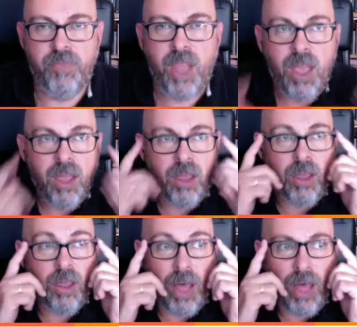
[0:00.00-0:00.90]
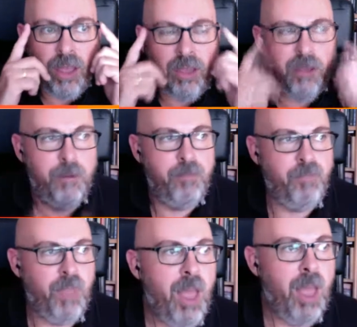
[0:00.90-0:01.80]

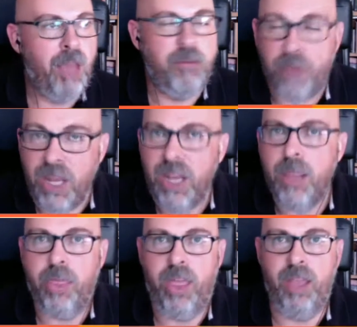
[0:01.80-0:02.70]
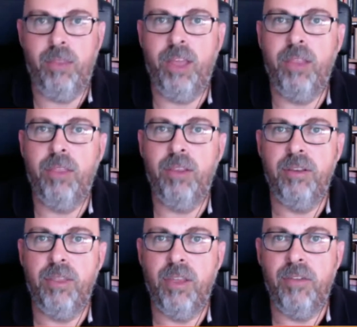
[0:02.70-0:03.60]
I really think that the
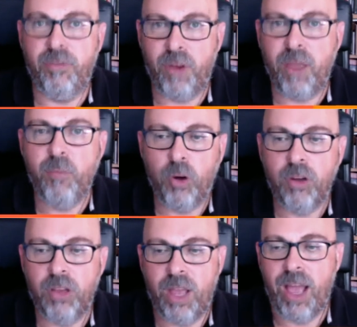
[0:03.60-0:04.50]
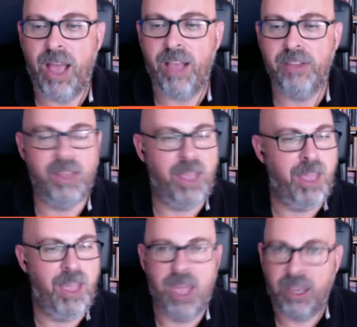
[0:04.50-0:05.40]
framework has a
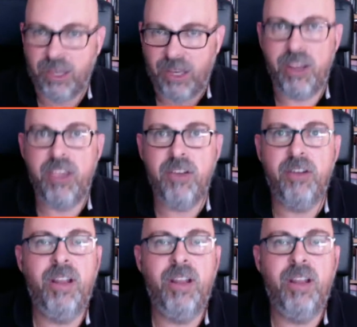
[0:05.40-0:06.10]
clear